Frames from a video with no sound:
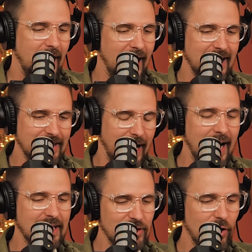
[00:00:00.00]

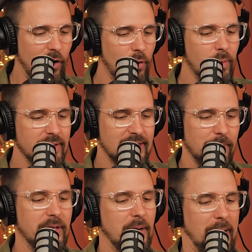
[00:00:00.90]
I know
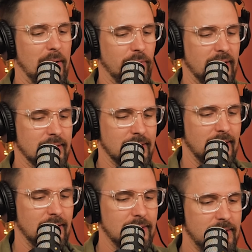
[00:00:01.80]
something about this
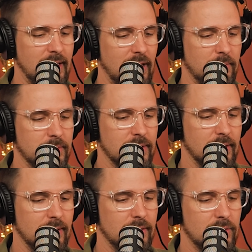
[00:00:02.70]
seems
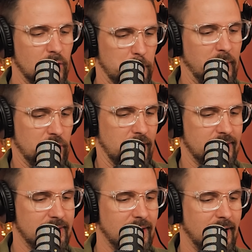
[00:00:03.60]

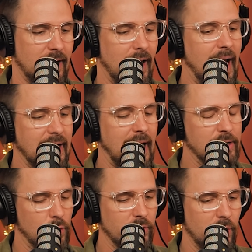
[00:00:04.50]
suspicious. And I
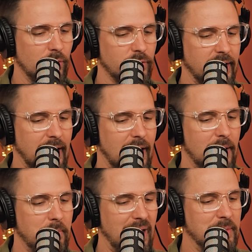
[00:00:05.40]
don't know if like
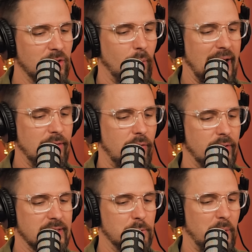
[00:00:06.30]
maybe the way that
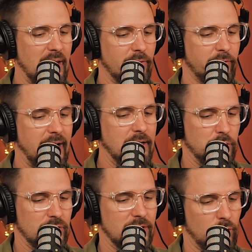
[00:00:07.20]
this is being phrased
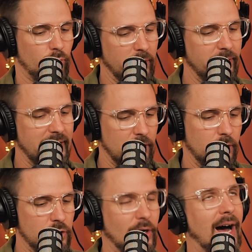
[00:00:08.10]
just does a really
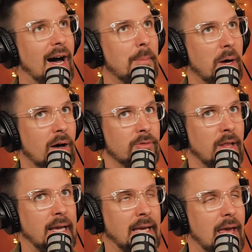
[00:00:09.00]
good job of
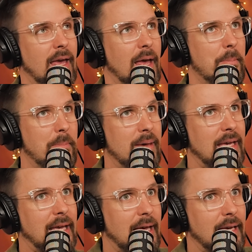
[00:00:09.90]
like
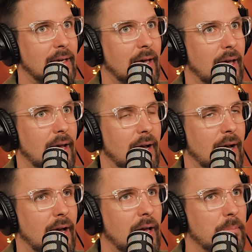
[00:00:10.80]
making
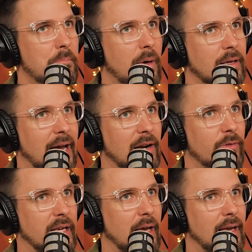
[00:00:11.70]
kind of
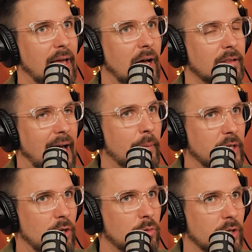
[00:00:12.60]
like
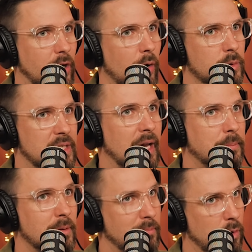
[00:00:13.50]
allowing you to cozy up
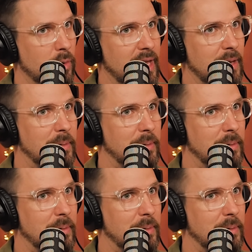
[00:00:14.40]
to Moody